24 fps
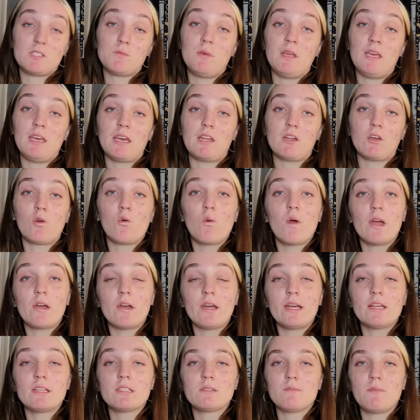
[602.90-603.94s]
being in
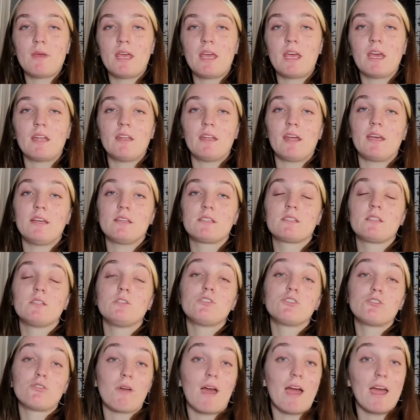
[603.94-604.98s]
Aquarius, making a nice
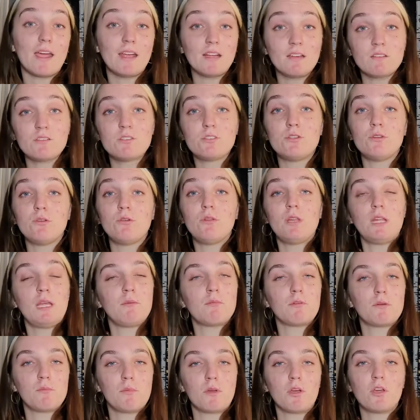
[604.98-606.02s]
trine to
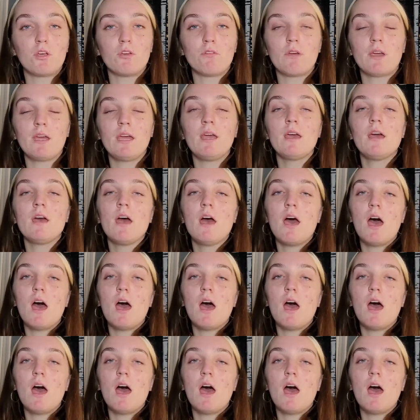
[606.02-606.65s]
Libra Mercury,